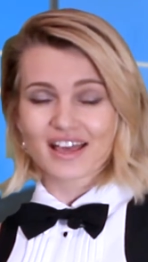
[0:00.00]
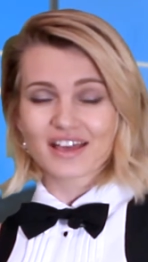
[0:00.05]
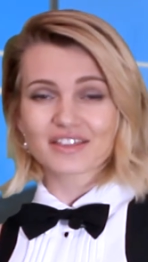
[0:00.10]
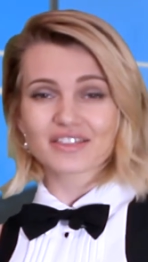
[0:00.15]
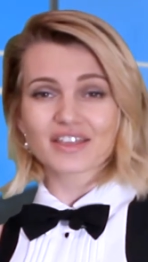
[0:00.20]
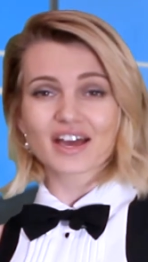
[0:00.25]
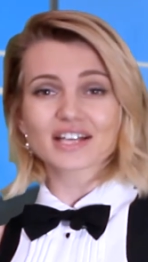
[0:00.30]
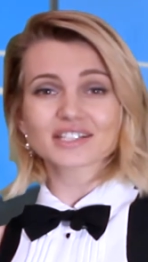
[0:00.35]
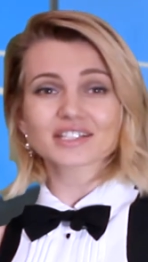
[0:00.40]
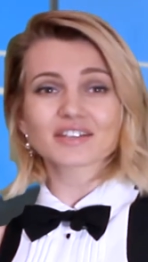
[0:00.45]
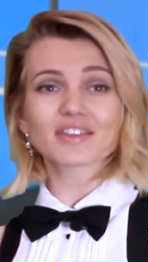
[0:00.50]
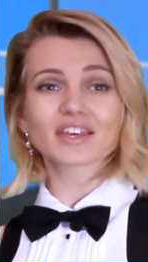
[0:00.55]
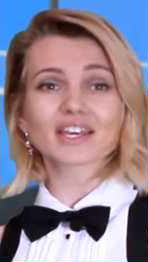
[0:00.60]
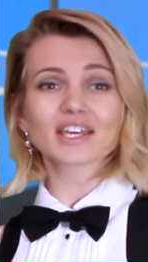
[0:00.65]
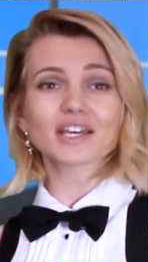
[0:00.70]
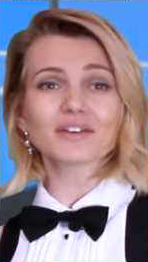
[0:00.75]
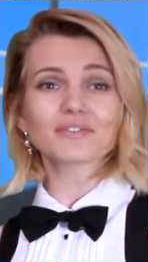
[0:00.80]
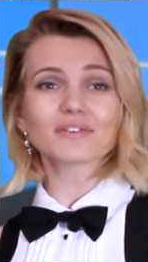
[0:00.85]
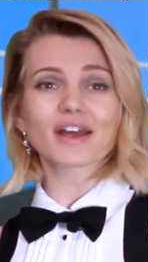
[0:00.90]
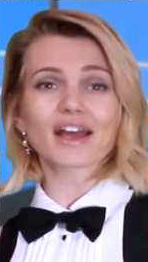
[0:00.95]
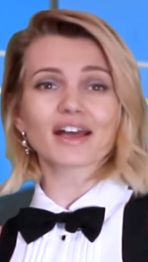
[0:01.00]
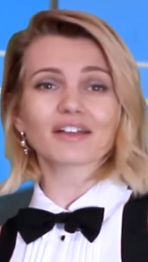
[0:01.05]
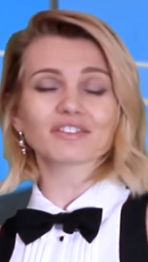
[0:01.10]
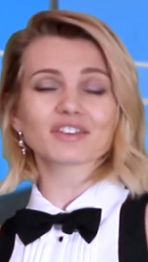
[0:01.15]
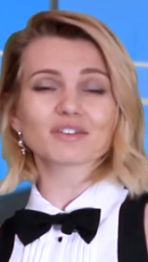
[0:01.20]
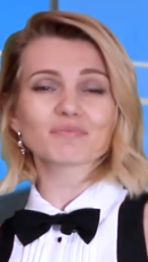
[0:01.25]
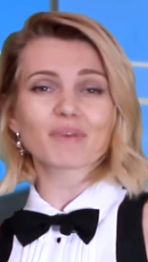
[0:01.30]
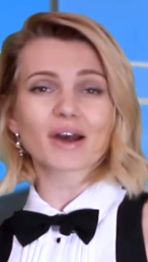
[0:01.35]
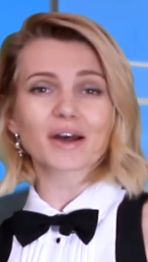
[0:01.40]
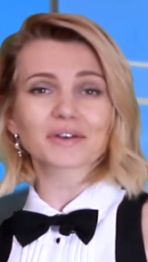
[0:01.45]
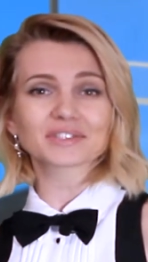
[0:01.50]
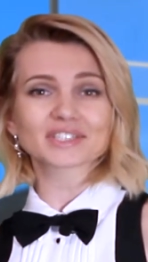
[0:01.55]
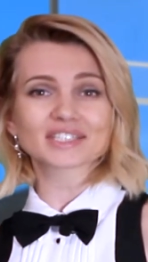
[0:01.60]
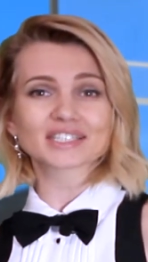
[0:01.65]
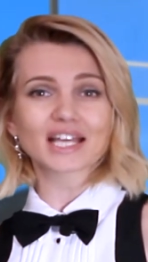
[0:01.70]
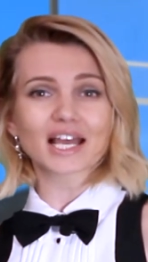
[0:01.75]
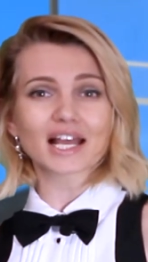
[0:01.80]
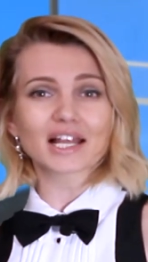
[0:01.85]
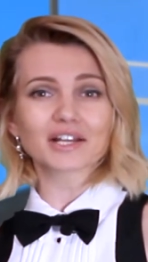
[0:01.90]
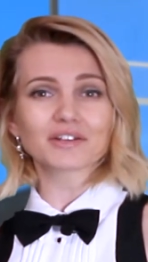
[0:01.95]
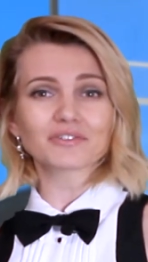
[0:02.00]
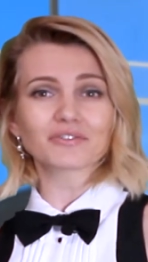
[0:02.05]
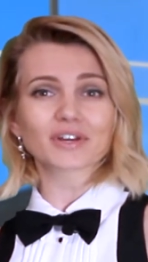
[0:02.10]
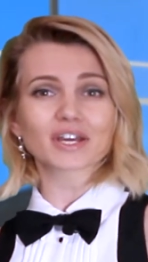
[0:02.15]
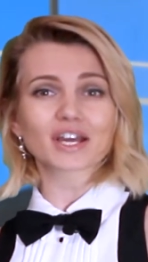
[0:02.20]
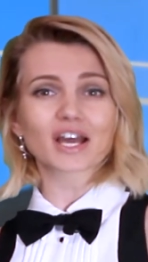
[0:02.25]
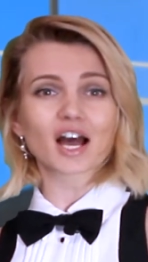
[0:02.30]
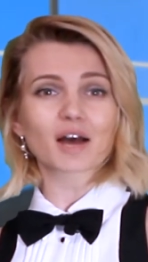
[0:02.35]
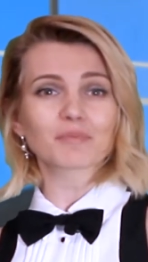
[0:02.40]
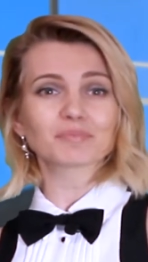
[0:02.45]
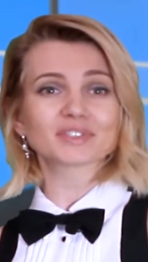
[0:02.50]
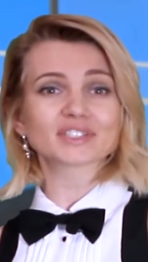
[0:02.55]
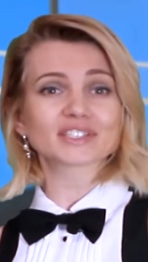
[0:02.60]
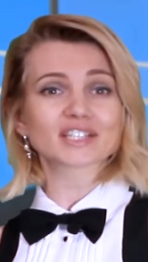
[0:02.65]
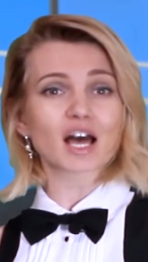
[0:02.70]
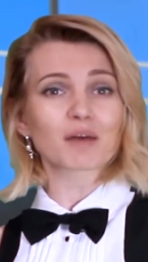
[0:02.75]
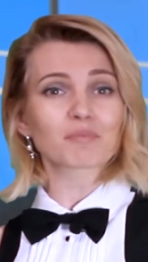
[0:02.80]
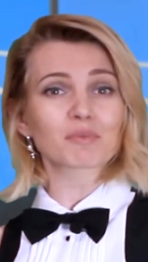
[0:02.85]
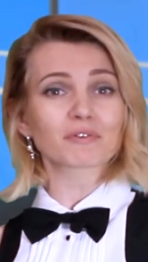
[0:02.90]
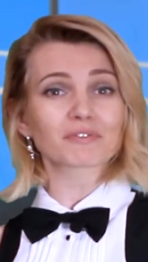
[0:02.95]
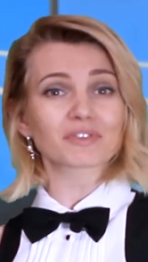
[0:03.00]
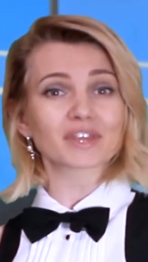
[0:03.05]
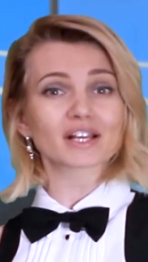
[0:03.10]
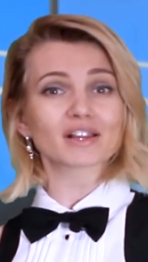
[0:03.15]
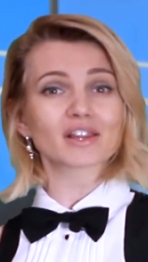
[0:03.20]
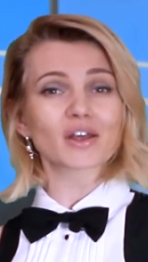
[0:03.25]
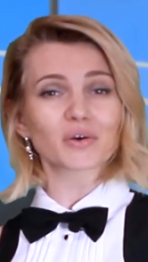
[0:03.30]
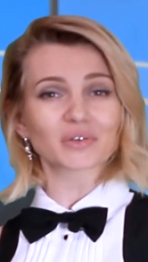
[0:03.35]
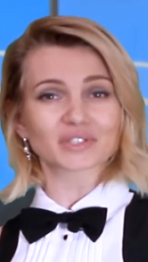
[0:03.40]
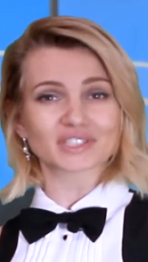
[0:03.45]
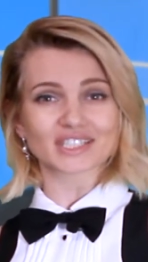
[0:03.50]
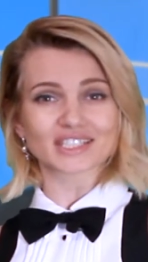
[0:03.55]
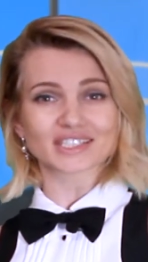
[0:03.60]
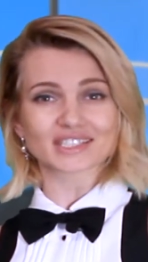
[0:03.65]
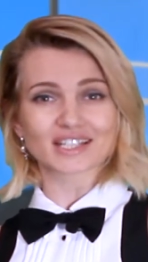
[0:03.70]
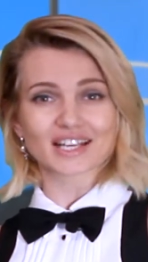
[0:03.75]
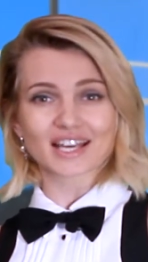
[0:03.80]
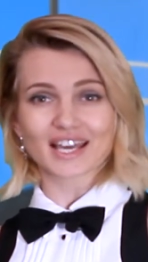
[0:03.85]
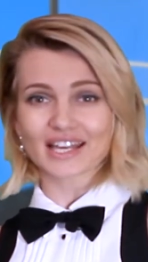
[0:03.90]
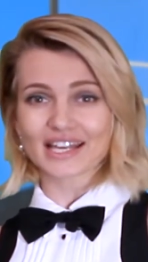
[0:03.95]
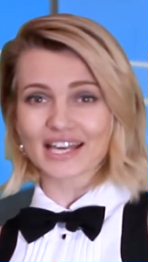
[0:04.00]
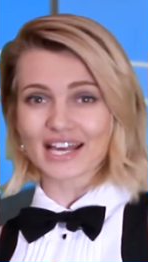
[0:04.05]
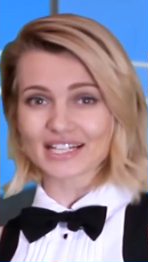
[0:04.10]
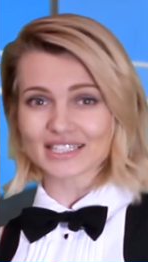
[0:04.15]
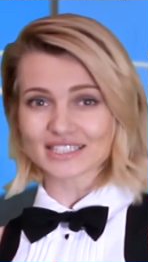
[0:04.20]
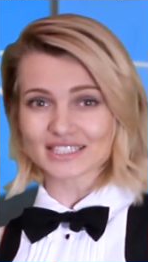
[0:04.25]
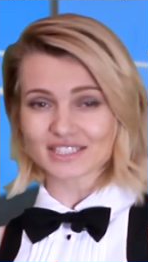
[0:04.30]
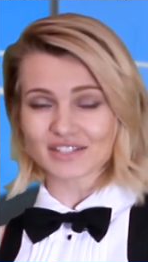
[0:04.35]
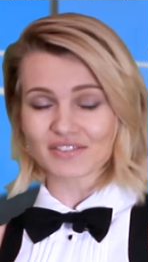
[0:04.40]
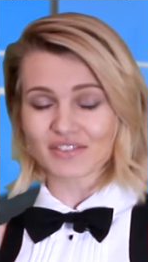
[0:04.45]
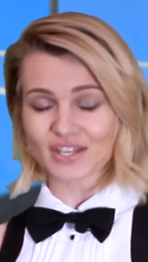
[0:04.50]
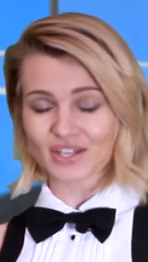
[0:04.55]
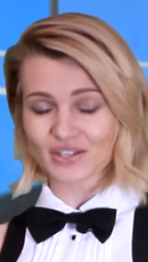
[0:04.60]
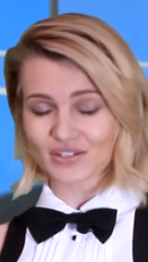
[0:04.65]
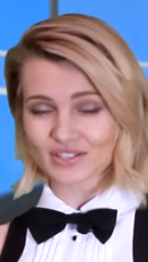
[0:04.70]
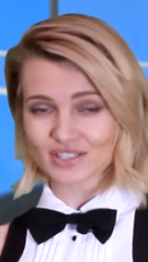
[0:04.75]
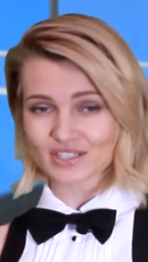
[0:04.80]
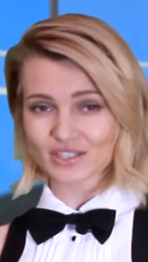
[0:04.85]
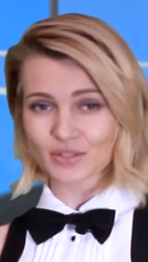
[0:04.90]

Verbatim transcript: Thus, the euro and the pound sterling recouped some of their losses against the US